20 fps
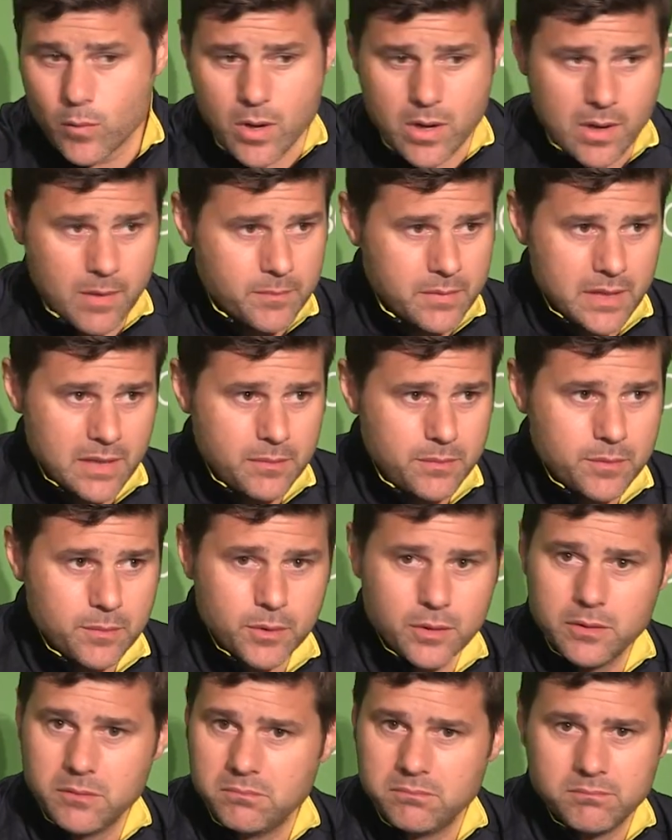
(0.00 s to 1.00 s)
Well,
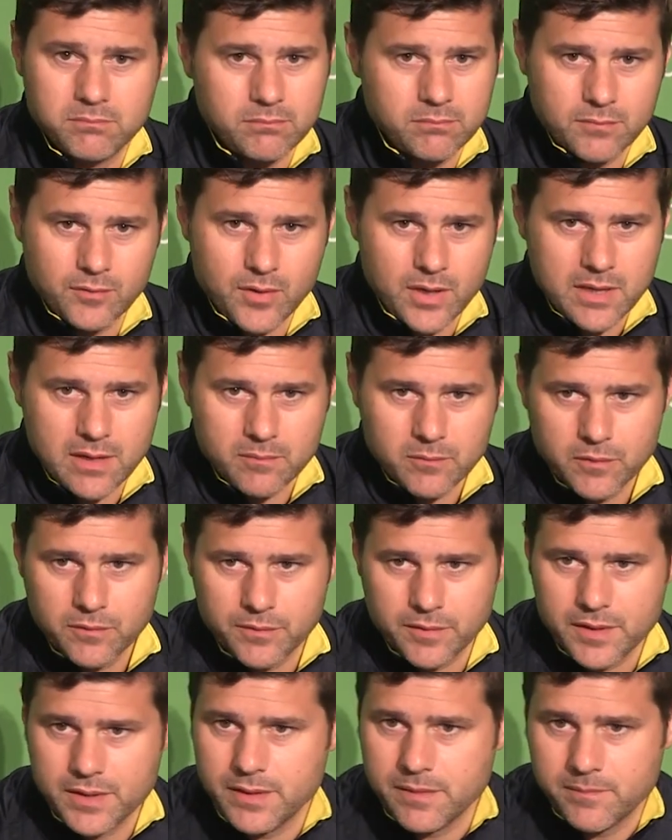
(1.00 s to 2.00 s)
unbelievable. Great
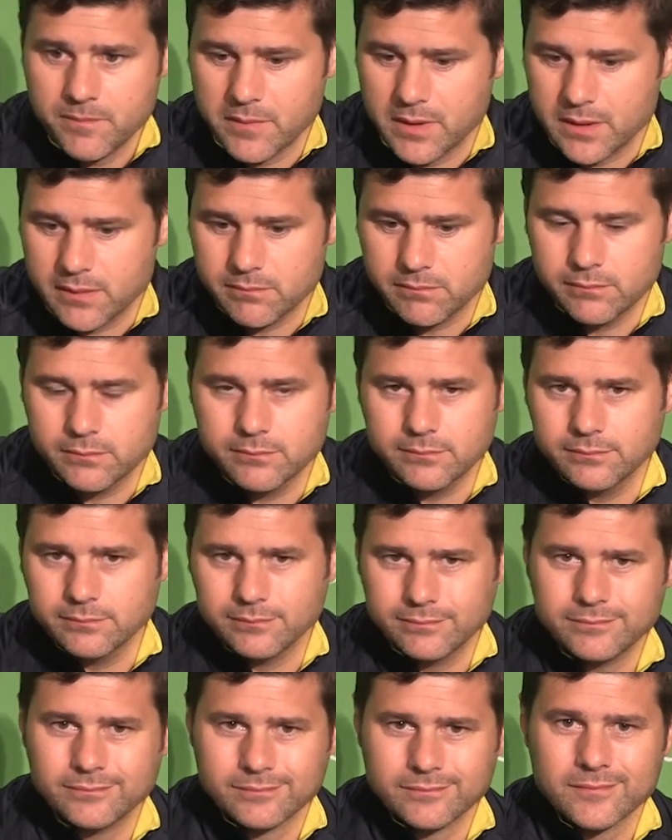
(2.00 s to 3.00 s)
atmosphere,
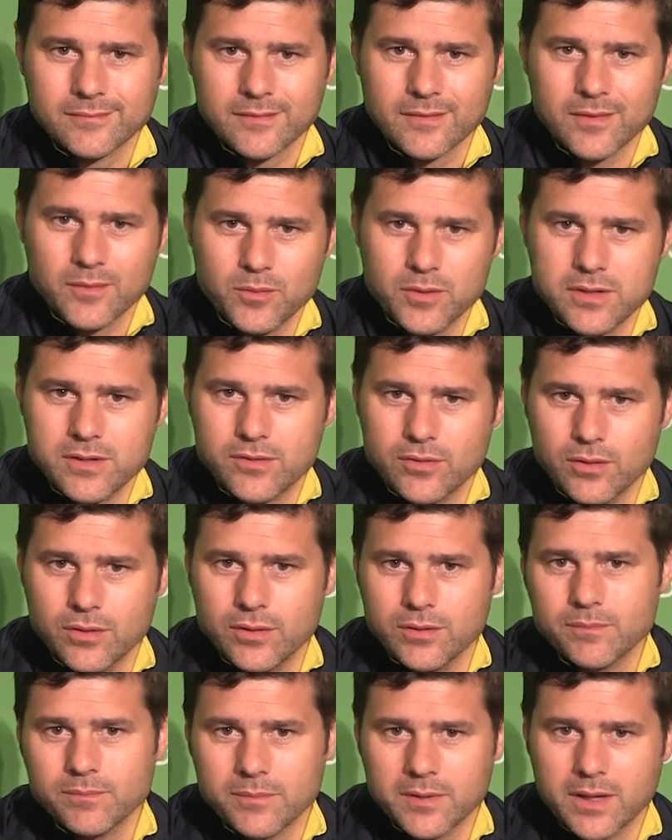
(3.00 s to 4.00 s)
and we
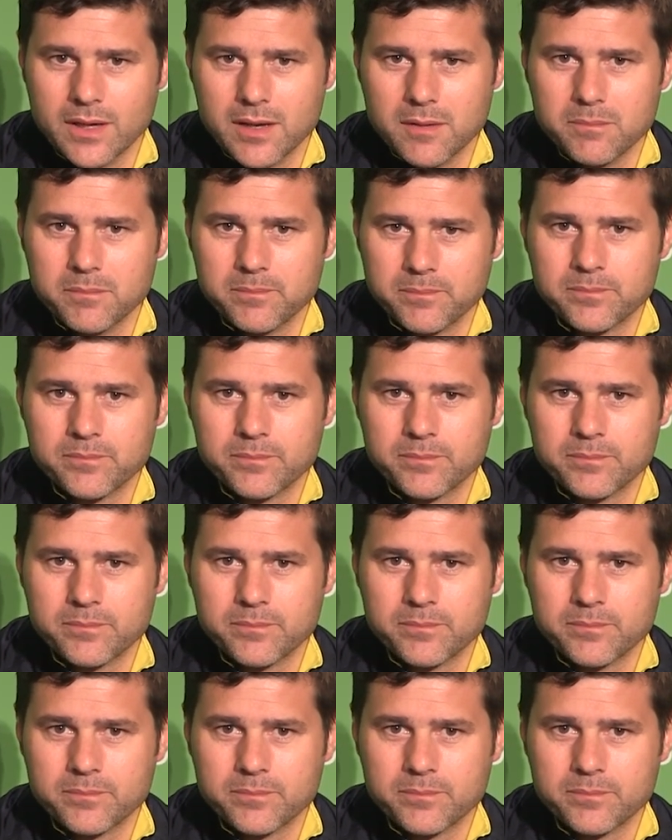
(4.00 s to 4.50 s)
enjoy the game.